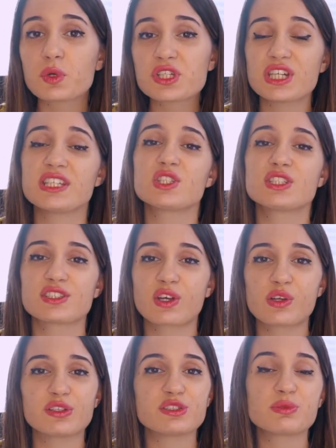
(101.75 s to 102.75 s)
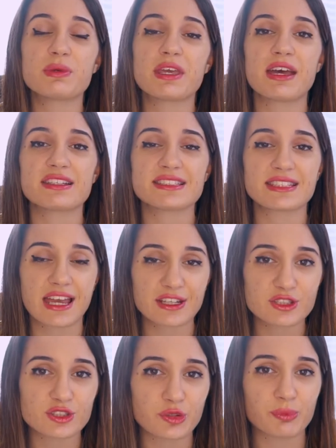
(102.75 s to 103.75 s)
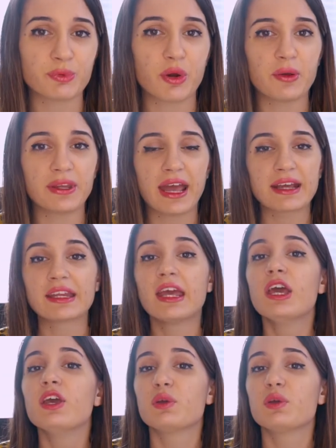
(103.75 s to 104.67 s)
which HS code needs to be assigned to your product.